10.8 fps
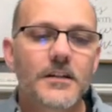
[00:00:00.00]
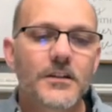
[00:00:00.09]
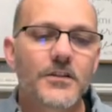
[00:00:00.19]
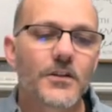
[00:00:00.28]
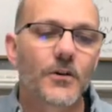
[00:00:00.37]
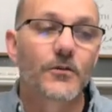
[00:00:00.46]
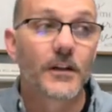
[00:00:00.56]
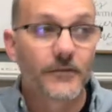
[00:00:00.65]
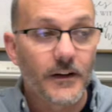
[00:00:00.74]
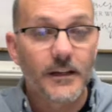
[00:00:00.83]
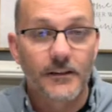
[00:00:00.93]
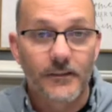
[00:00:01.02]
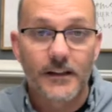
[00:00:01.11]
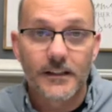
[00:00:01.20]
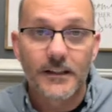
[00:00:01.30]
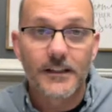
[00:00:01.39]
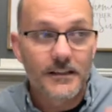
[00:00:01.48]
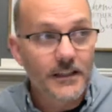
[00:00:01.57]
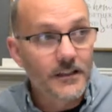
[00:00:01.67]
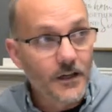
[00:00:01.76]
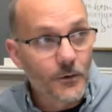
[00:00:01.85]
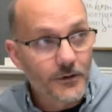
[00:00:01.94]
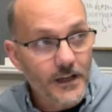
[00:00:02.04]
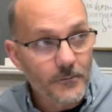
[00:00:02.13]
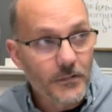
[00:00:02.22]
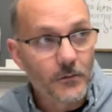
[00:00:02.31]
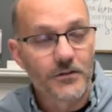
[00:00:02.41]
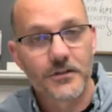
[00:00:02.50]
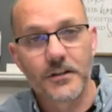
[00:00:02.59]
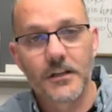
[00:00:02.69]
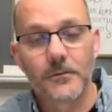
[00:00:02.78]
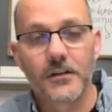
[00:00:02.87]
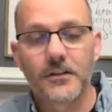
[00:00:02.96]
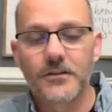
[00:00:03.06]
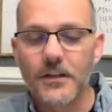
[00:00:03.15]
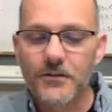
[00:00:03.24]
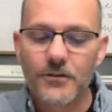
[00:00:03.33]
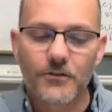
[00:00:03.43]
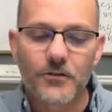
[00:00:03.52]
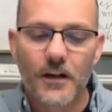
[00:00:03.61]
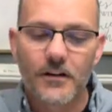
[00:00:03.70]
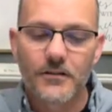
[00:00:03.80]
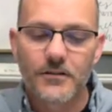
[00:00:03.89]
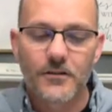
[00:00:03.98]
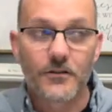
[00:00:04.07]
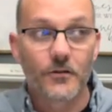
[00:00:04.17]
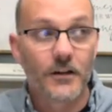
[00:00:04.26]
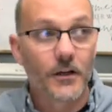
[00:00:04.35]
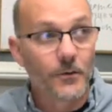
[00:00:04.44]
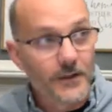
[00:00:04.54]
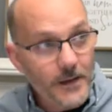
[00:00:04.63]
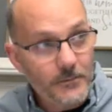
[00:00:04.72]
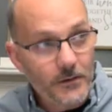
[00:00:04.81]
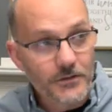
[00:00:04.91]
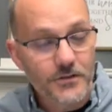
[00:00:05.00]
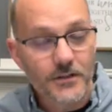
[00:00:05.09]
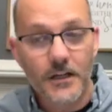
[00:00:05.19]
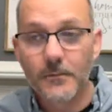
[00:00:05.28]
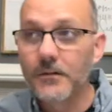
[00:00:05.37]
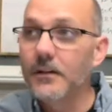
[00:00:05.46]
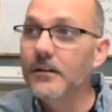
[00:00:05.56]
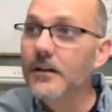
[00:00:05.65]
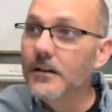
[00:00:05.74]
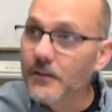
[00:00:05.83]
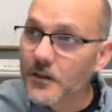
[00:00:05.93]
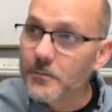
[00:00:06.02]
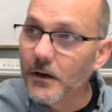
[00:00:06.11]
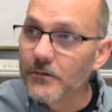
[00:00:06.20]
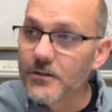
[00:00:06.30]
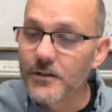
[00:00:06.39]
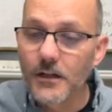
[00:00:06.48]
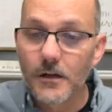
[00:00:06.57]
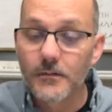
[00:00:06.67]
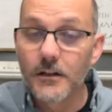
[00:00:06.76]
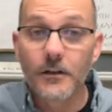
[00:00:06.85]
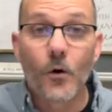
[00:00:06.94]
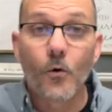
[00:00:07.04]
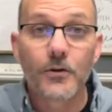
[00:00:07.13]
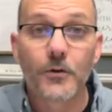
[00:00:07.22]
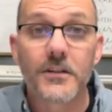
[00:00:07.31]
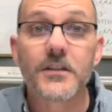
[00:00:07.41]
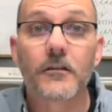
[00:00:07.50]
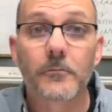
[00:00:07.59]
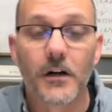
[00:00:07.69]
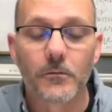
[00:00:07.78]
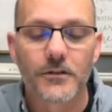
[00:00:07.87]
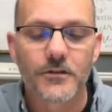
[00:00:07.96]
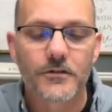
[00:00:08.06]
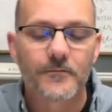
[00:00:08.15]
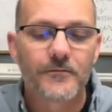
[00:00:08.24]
So if I did indeed go with that publishing company, because I was still trying to discern, do I go with that publishing company, this publishing company, or do I self-publish?